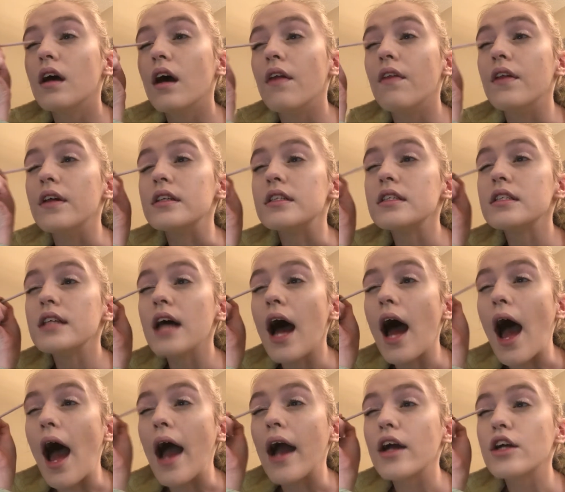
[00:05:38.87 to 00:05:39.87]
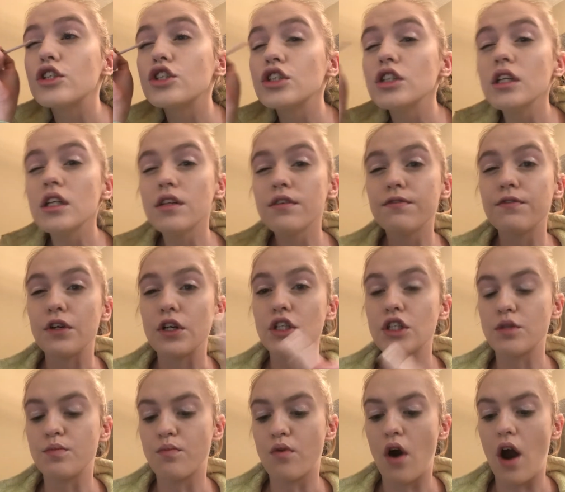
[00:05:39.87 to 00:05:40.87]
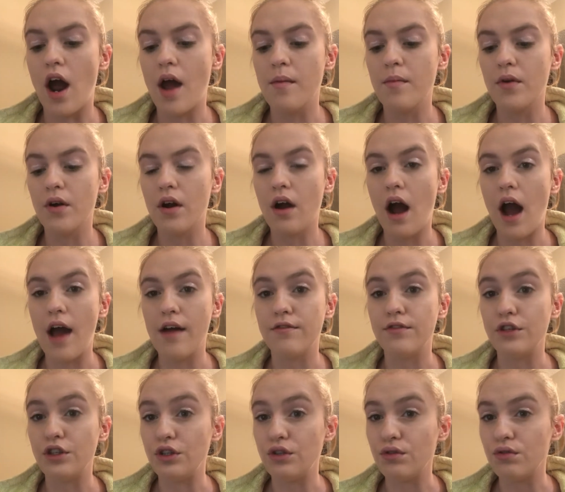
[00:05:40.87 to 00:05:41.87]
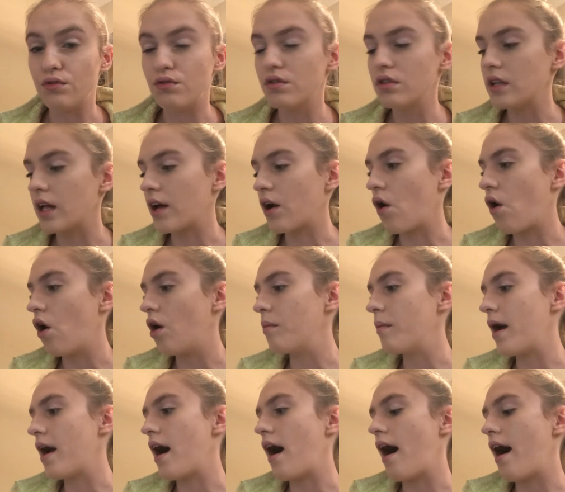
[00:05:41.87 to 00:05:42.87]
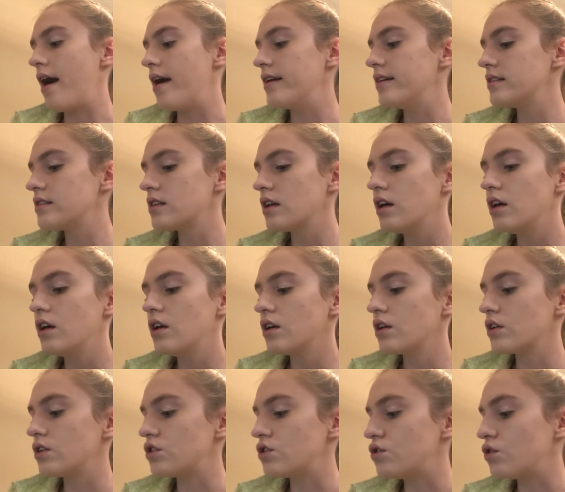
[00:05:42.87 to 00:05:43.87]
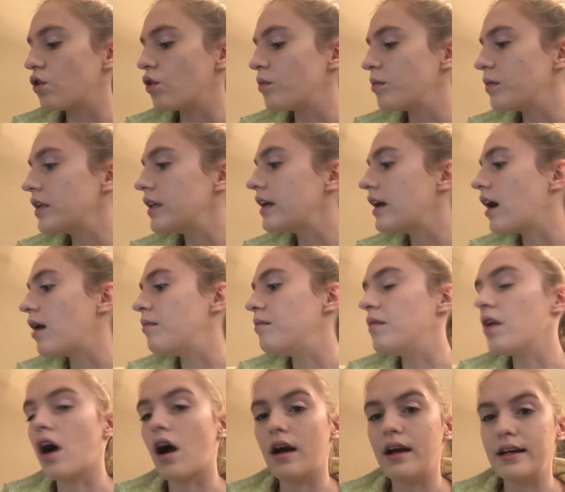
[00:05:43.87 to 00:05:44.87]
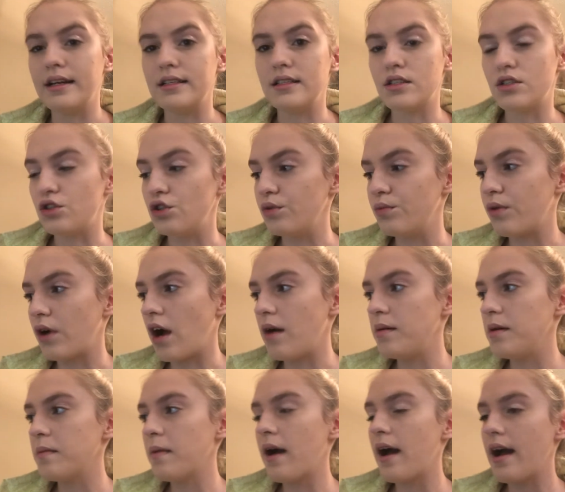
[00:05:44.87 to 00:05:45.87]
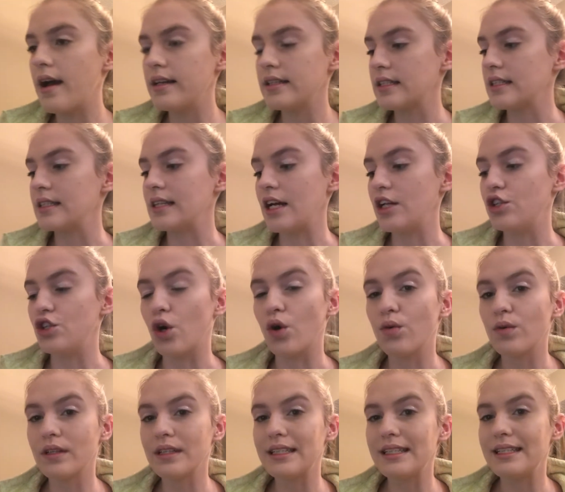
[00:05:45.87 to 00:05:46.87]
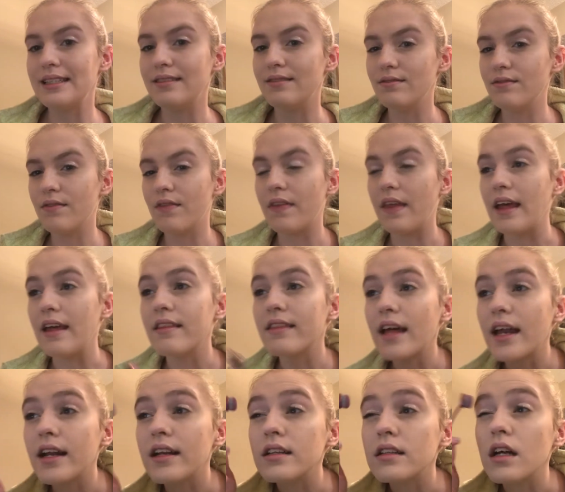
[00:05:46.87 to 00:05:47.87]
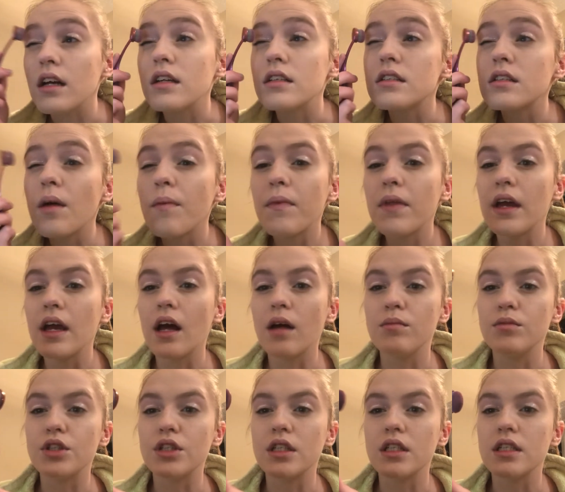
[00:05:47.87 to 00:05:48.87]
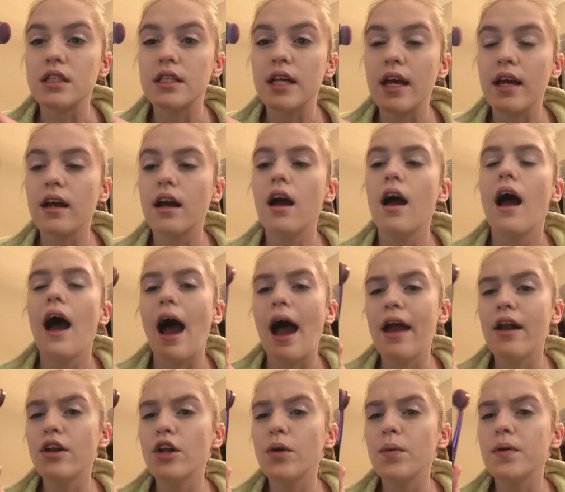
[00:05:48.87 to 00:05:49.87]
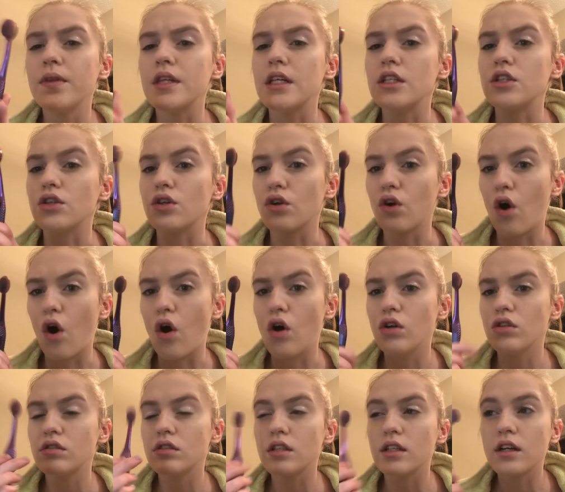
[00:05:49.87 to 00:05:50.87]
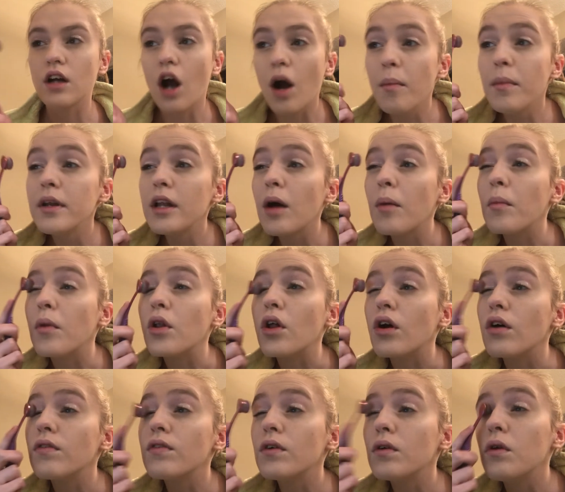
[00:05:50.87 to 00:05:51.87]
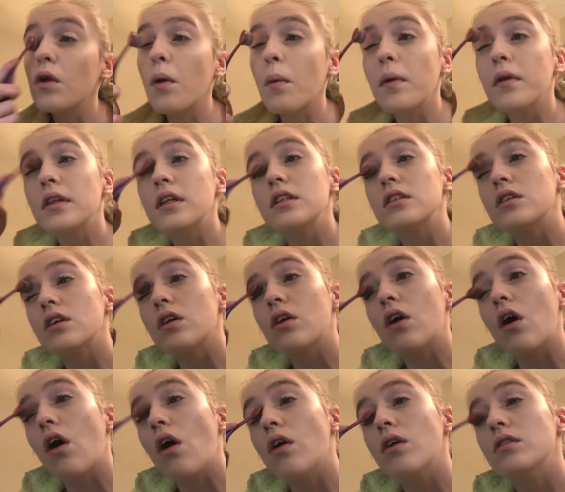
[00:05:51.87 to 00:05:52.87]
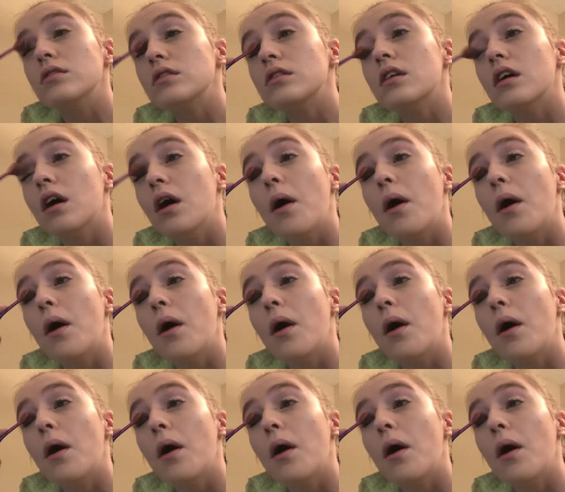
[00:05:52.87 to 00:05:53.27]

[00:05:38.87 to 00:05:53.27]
And this is actually the first primer I've used like on my eyes, because normally I'm not into priming my eyes because I don't really think that it does something. I'm just gonna take, I don't know what these are called. Comment down below if you know what these are called.